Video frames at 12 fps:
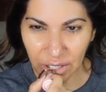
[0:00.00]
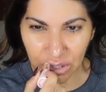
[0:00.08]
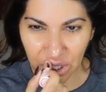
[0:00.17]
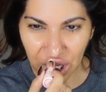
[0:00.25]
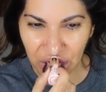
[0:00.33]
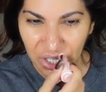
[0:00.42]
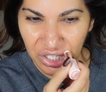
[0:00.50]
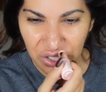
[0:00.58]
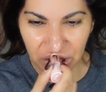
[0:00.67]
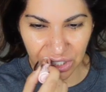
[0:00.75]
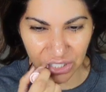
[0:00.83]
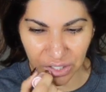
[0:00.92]
like,
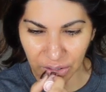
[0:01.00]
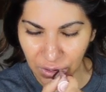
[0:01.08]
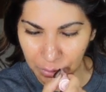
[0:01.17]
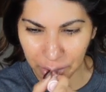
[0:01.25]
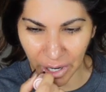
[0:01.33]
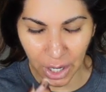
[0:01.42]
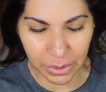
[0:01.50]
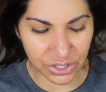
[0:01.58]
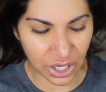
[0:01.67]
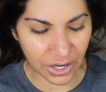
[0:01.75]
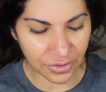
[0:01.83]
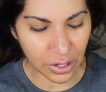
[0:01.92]
you're back with
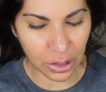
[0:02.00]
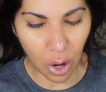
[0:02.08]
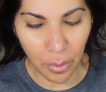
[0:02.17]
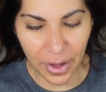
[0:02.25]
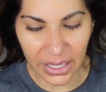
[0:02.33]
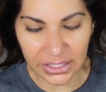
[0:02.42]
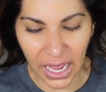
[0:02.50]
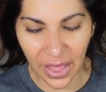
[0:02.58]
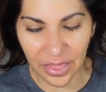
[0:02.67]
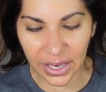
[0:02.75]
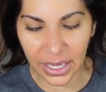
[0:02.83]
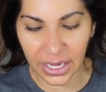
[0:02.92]
Jennifer Lopez,
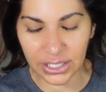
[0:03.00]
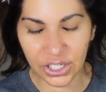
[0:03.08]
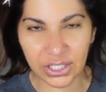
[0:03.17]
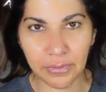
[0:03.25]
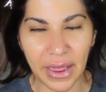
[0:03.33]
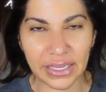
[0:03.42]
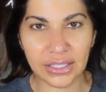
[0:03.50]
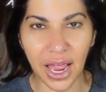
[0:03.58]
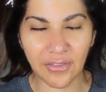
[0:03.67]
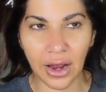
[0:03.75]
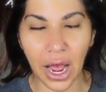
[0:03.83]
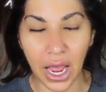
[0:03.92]
and then it just makes
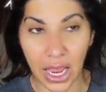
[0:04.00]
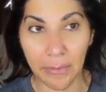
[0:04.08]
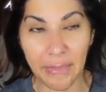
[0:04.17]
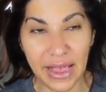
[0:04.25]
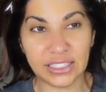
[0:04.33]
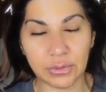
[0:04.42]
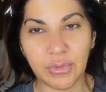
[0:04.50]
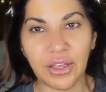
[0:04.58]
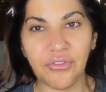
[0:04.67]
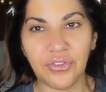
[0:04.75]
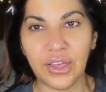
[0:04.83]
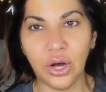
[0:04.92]
it makes me
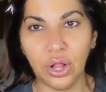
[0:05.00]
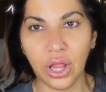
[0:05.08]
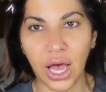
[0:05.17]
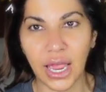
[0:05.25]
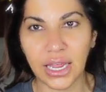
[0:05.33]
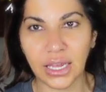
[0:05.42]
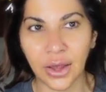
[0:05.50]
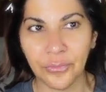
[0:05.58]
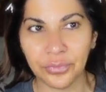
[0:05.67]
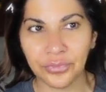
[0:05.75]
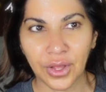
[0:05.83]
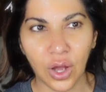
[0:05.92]
feel like,
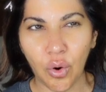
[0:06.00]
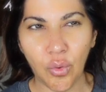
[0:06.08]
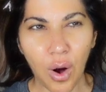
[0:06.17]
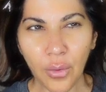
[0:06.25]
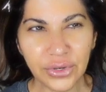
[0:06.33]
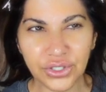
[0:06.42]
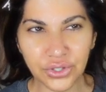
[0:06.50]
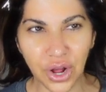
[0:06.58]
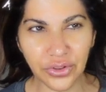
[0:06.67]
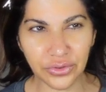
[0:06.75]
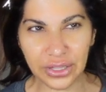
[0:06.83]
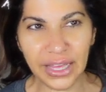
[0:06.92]
what was your
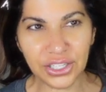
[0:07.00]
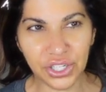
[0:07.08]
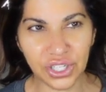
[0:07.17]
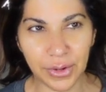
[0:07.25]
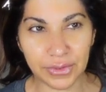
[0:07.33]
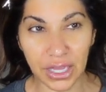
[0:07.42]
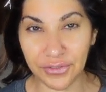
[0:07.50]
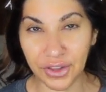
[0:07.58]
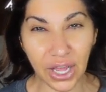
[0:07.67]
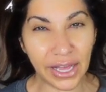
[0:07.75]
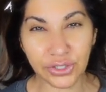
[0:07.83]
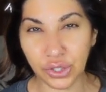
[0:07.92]
other relationships? If you
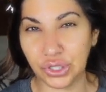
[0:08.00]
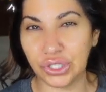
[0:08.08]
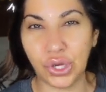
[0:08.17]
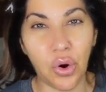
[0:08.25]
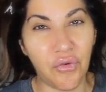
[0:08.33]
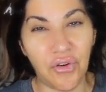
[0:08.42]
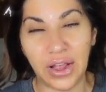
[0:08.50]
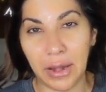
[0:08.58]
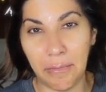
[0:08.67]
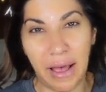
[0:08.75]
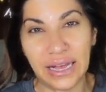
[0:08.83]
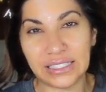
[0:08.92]
guys are so
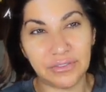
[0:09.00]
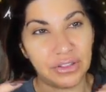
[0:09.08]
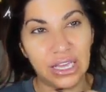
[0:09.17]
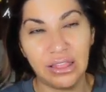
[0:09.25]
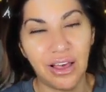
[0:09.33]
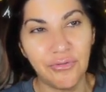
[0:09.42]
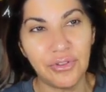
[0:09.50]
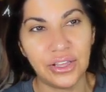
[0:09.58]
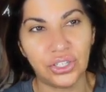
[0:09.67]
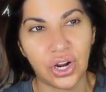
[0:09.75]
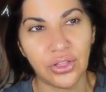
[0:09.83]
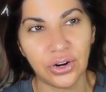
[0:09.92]
fucking massively in love with
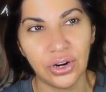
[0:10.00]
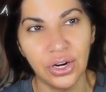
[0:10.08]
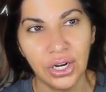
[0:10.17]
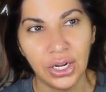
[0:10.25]
each other,